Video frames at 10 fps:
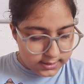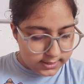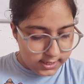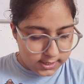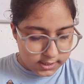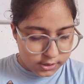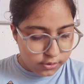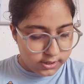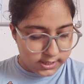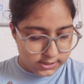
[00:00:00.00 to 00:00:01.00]
Then
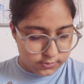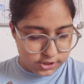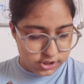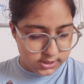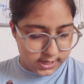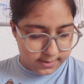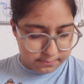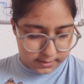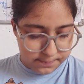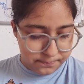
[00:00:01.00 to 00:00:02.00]
your next question
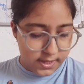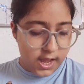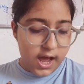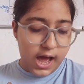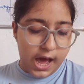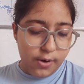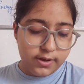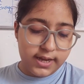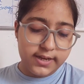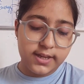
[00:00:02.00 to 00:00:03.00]
can be,
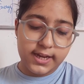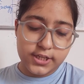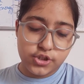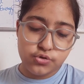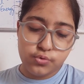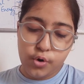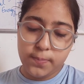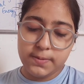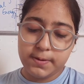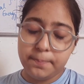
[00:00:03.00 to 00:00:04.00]
how can
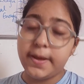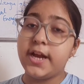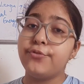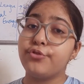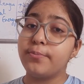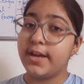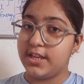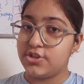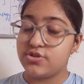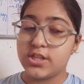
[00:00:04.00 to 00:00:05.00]
N2O be prepared from
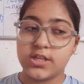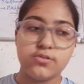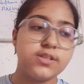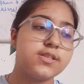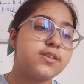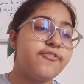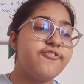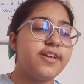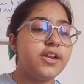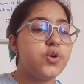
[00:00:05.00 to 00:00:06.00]
NH3? So this is a
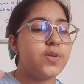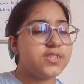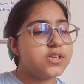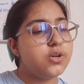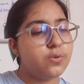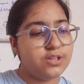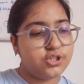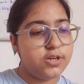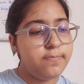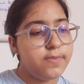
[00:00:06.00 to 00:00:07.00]
very twisted
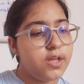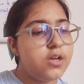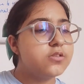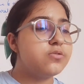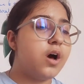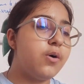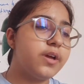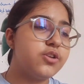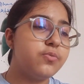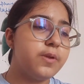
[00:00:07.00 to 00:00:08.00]
question. So how
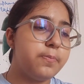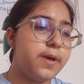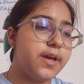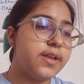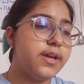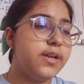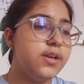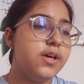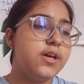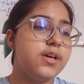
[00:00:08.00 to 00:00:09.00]
can you prepare
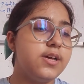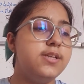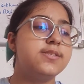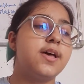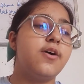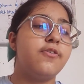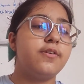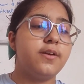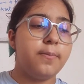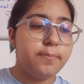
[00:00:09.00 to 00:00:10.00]
it? Is
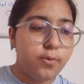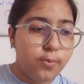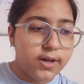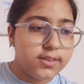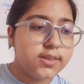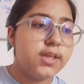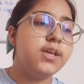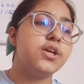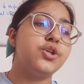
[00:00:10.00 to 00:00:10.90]
number one thing,